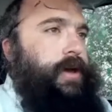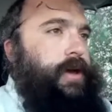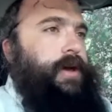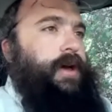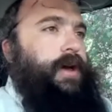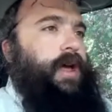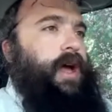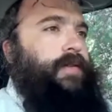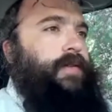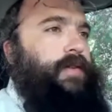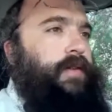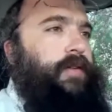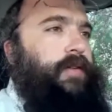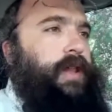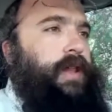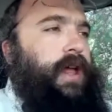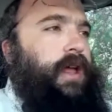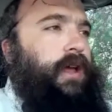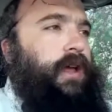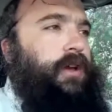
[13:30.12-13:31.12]
Chaviv
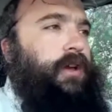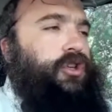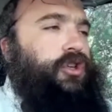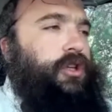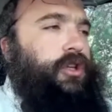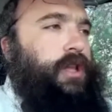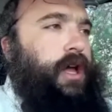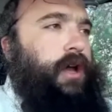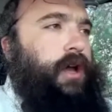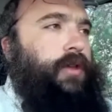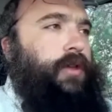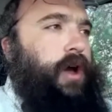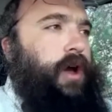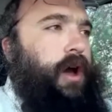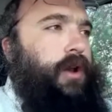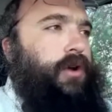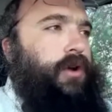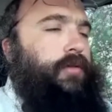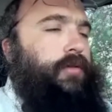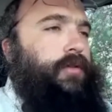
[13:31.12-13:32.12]
Alecha Kishalach, the
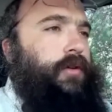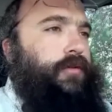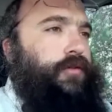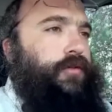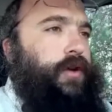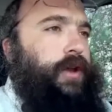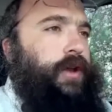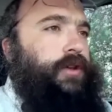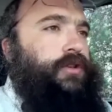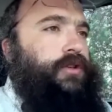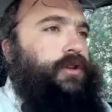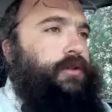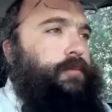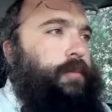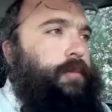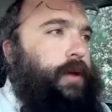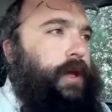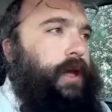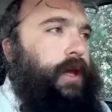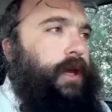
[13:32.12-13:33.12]
honor of your friend
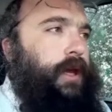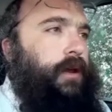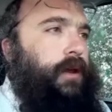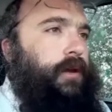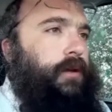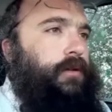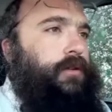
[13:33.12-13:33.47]
should be